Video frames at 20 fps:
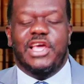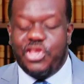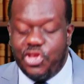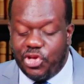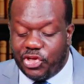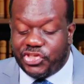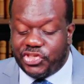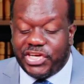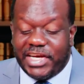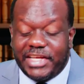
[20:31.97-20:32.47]

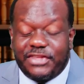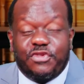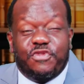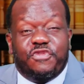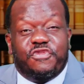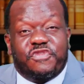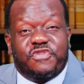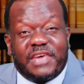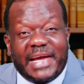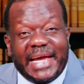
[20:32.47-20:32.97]
You're trying to
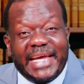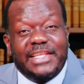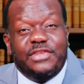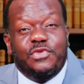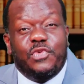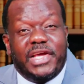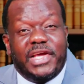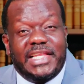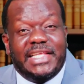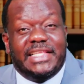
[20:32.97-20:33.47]
find
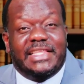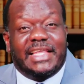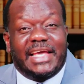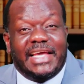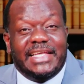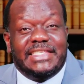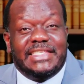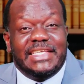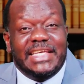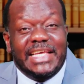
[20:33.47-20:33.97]
where the
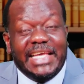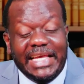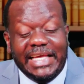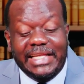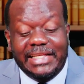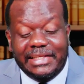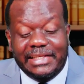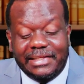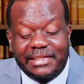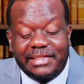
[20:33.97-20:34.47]
tithe
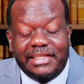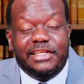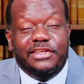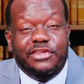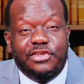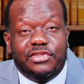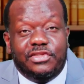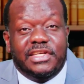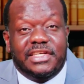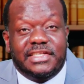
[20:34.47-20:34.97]
in the
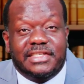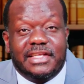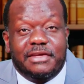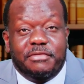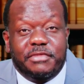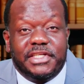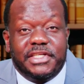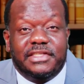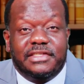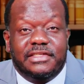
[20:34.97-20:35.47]
New
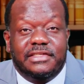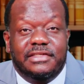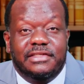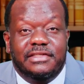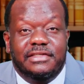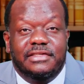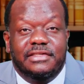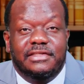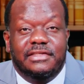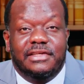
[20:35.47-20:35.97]
Testament,
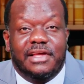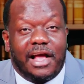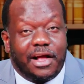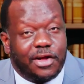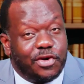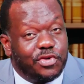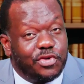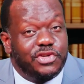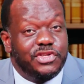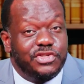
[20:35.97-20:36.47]

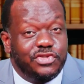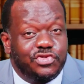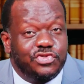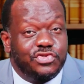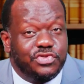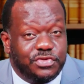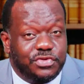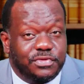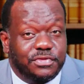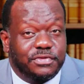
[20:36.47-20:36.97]
according to
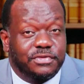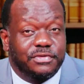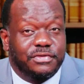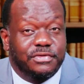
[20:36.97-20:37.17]
you.